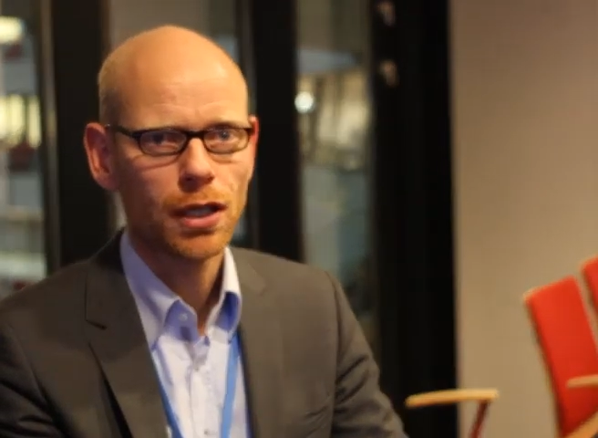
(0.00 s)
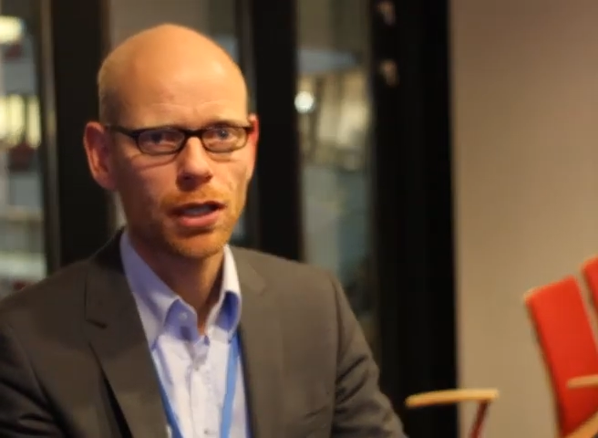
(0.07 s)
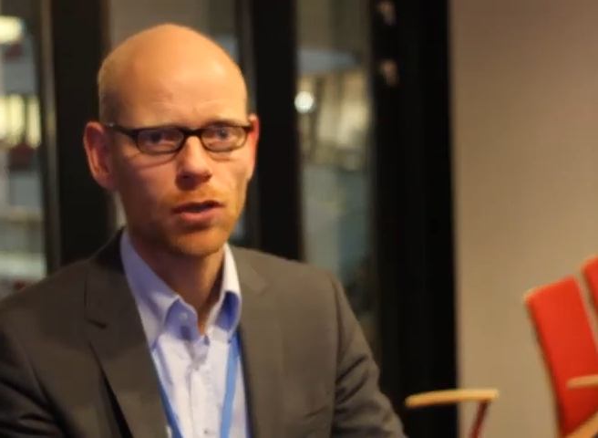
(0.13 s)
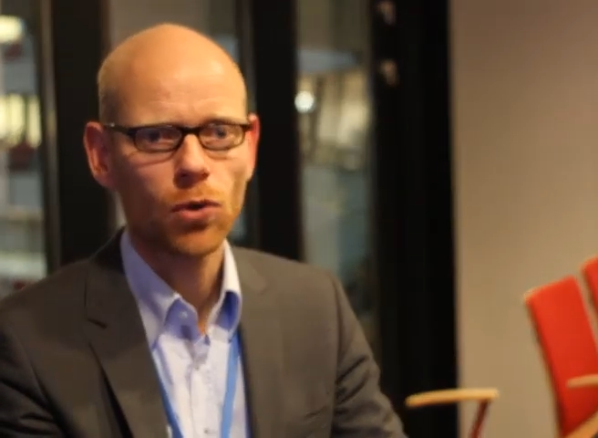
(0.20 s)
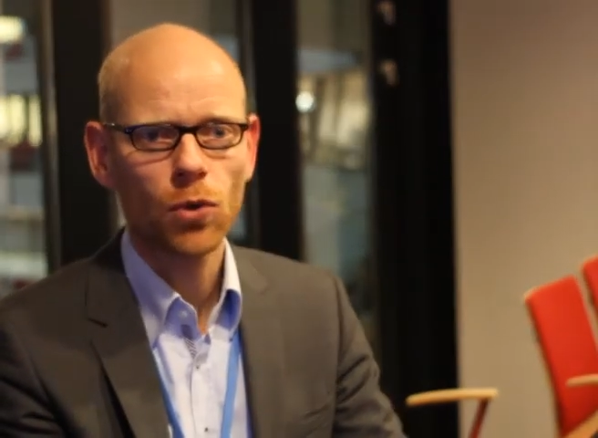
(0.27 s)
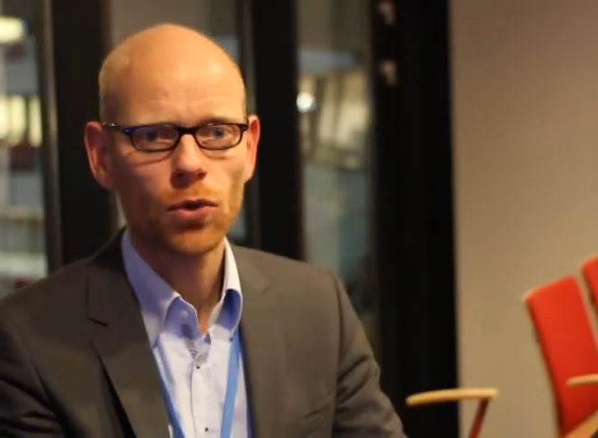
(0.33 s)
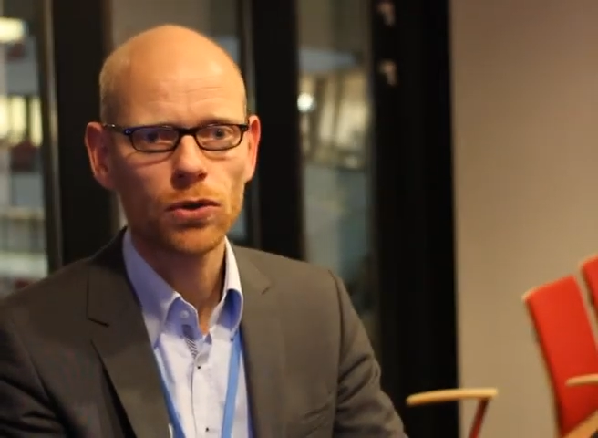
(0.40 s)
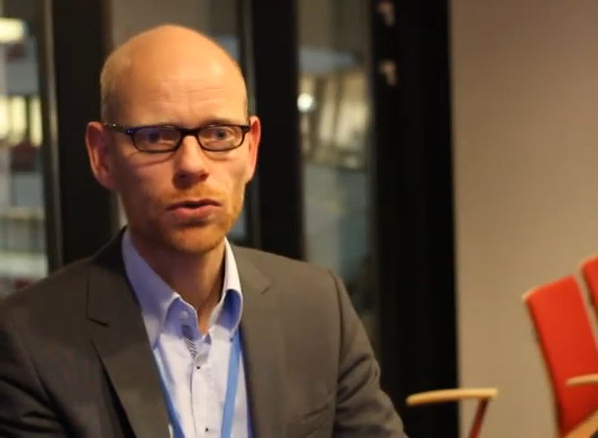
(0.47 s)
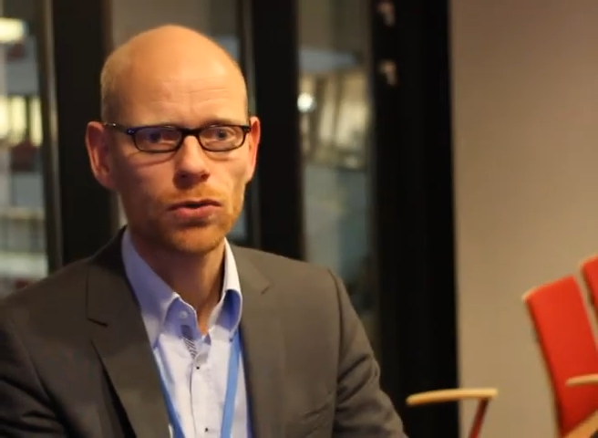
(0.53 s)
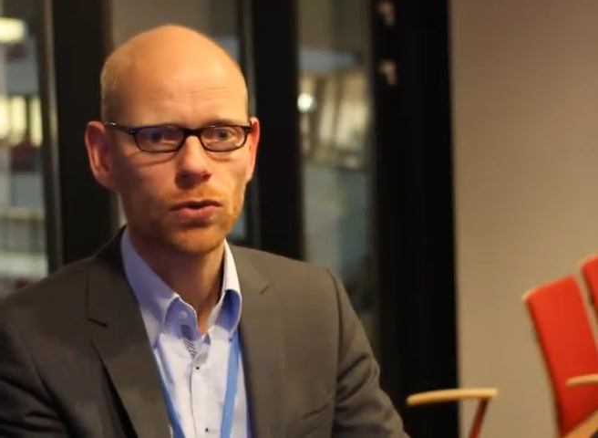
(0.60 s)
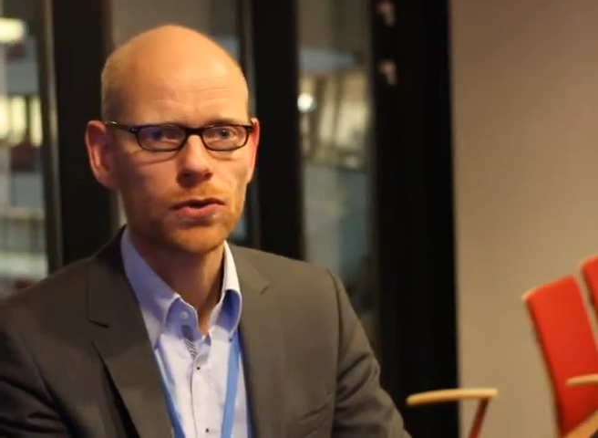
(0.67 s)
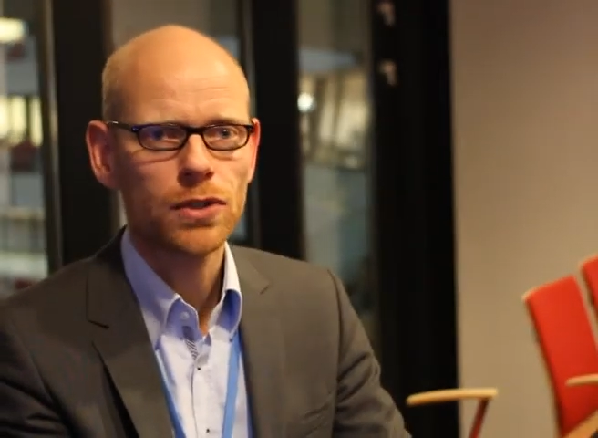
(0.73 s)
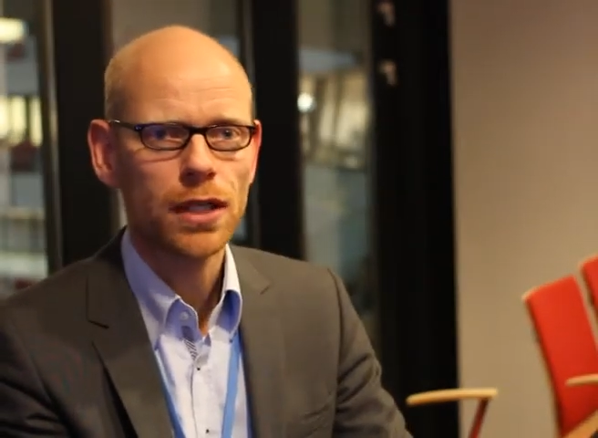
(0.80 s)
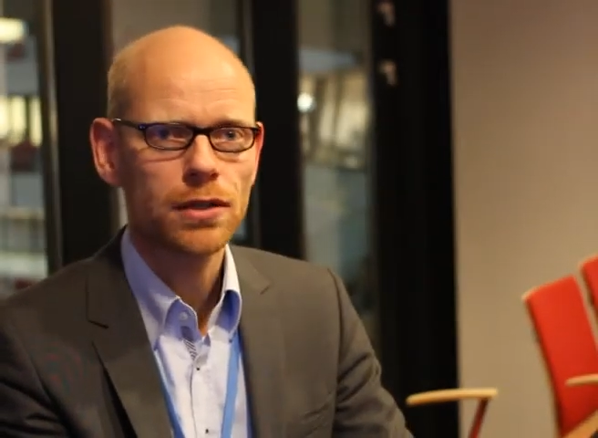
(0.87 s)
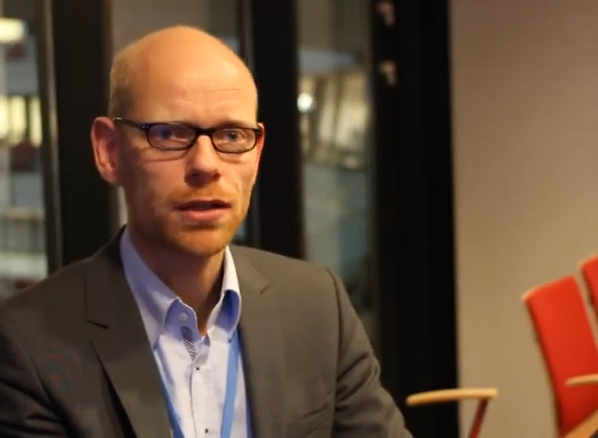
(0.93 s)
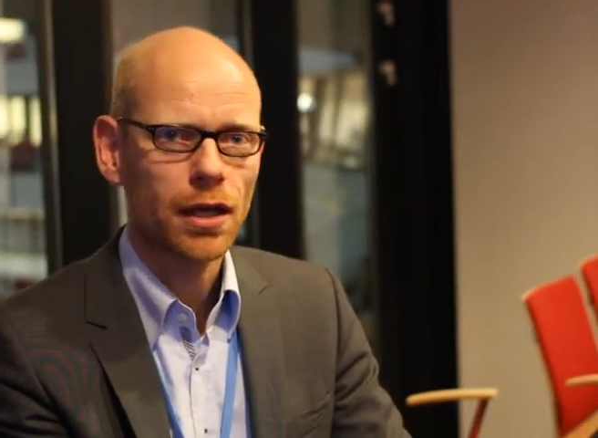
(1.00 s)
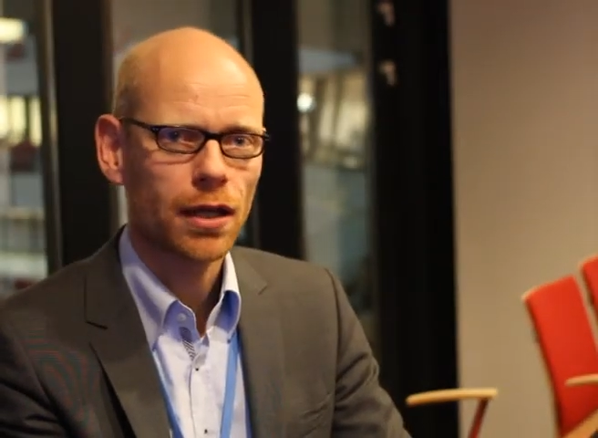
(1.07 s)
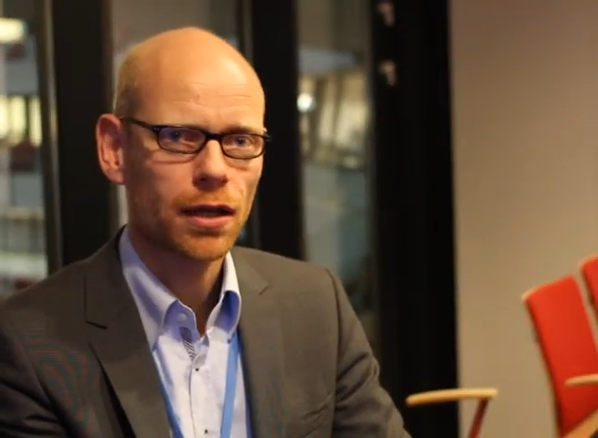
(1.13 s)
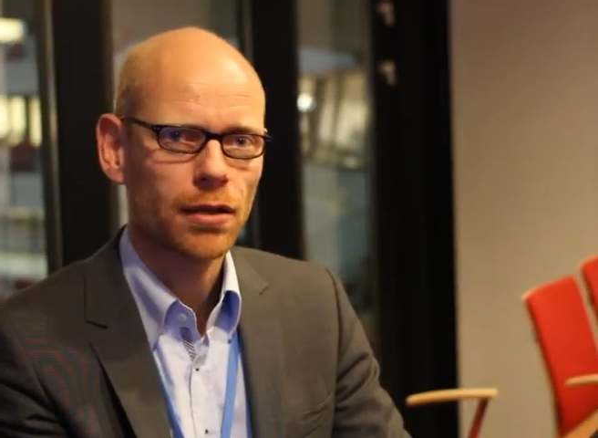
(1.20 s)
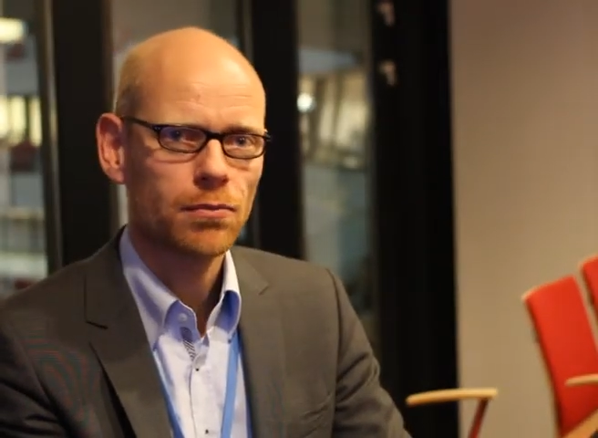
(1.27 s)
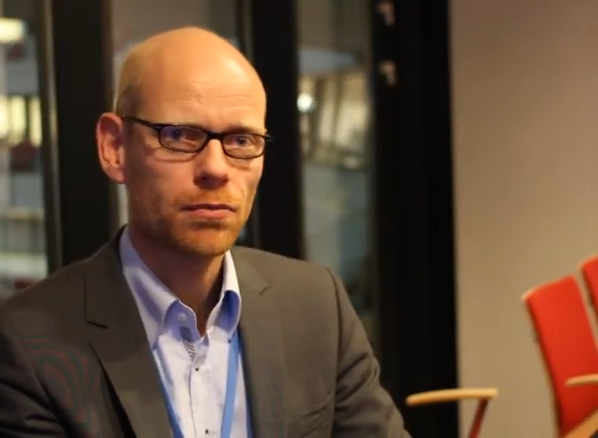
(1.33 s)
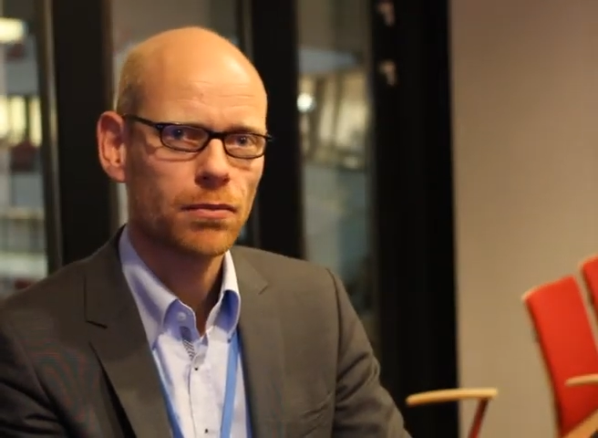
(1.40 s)
in order so that
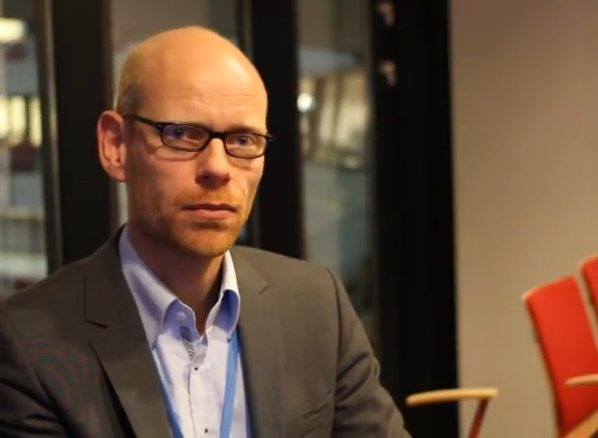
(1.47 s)
they